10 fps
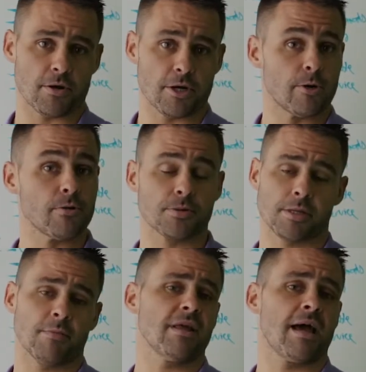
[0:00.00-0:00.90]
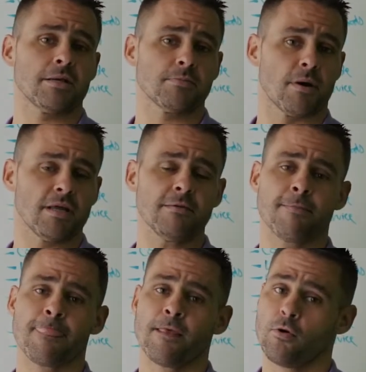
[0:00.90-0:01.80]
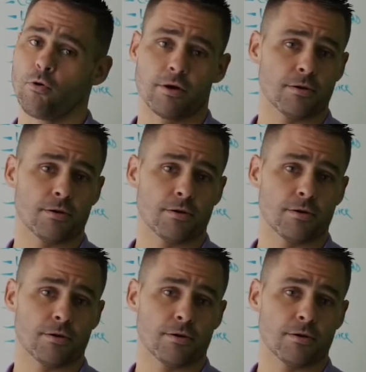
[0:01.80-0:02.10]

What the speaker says: You're either somebody that has money or you're